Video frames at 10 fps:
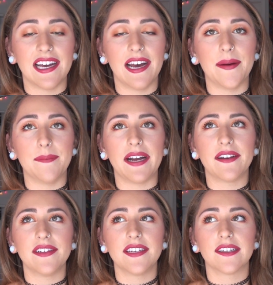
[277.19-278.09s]
Mine
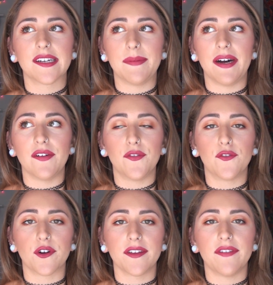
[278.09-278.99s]
only took about
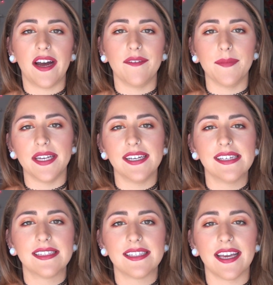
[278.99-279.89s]
45
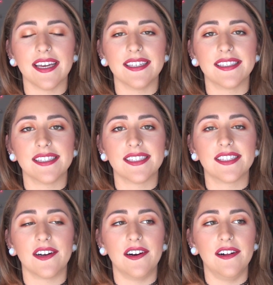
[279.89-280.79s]
minutes, and since it's
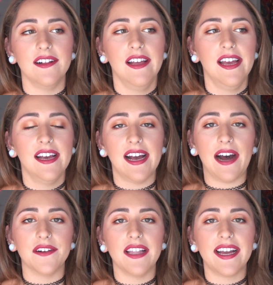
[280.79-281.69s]
all
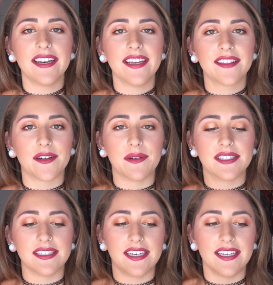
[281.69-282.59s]
outlining, there
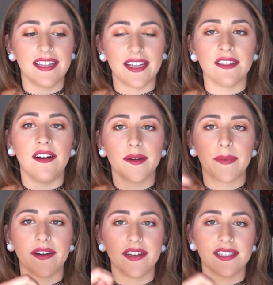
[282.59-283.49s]
wasn't any long
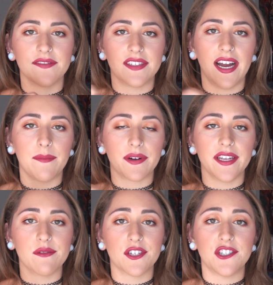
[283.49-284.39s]
periods of time where
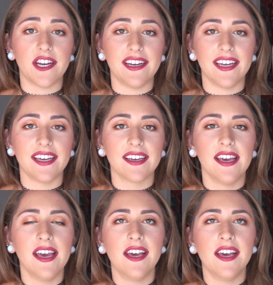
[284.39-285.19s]
he was shading.